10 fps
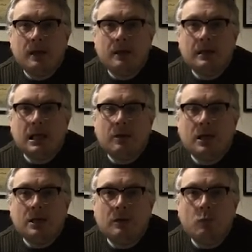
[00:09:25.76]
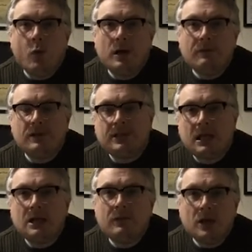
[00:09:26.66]
Now, whatever
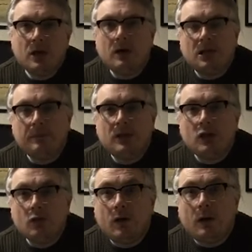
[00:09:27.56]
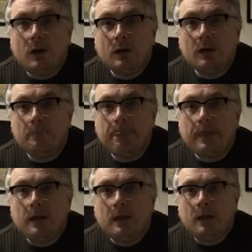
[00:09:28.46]
side of the argument you're on,
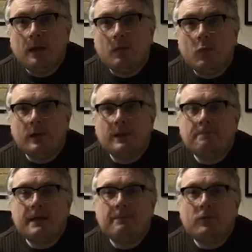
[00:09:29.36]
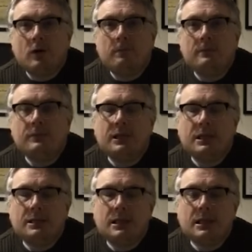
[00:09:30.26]
one of the big problems
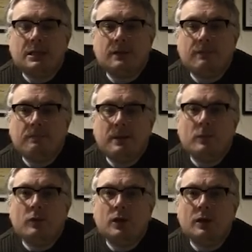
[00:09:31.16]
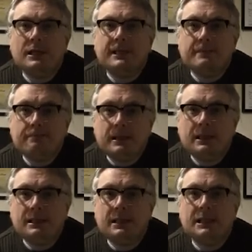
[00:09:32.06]
is for people with learning
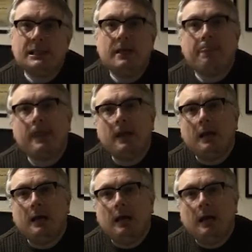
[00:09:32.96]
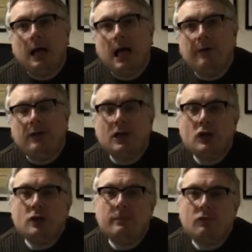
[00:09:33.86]
disabilities, having a
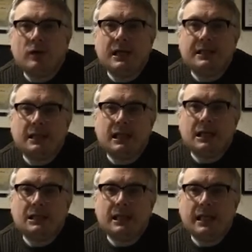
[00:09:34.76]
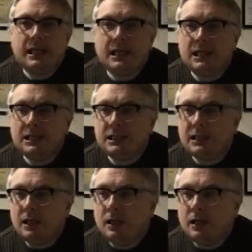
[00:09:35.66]
Human Rights Act is,